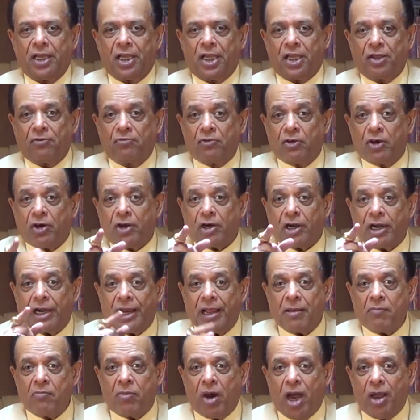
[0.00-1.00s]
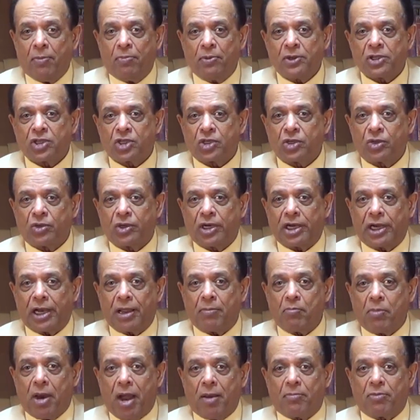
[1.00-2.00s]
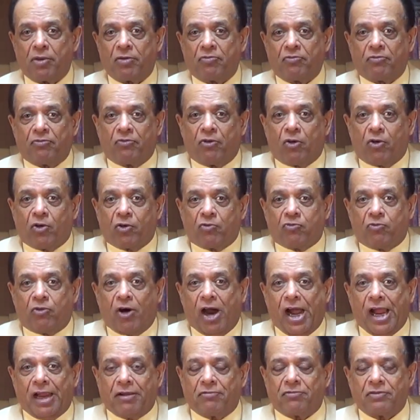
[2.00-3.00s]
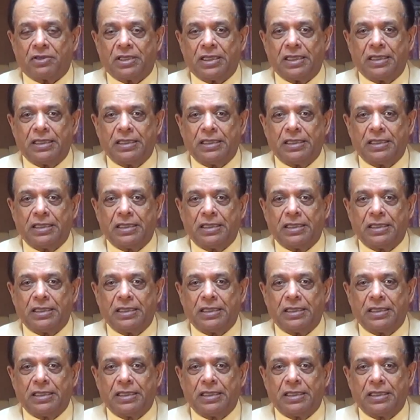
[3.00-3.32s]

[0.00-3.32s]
If you're an MBATI student, MBATI 45.